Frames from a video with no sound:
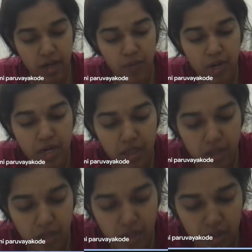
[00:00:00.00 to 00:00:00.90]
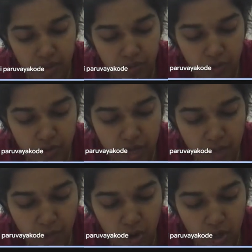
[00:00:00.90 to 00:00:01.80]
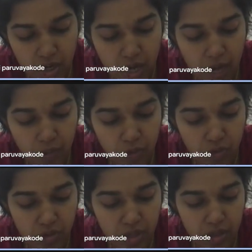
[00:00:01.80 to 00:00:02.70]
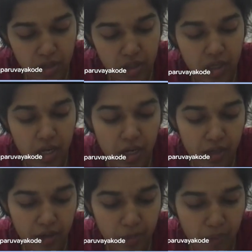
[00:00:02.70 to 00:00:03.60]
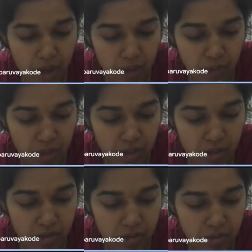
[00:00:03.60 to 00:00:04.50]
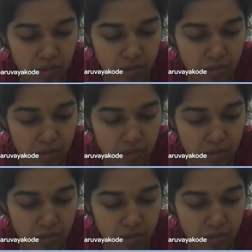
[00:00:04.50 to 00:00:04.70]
again I'm writing. For same model, I'm using three electric parameters